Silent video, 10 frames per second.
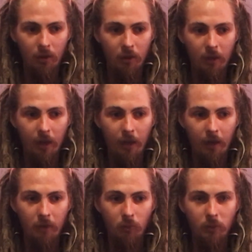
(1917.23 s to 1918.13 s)

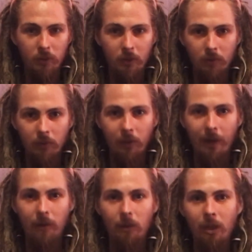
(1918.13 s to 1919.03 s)
and we don't know
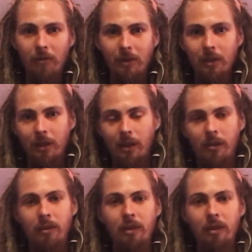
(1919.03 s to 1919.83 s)
how to love it. And I think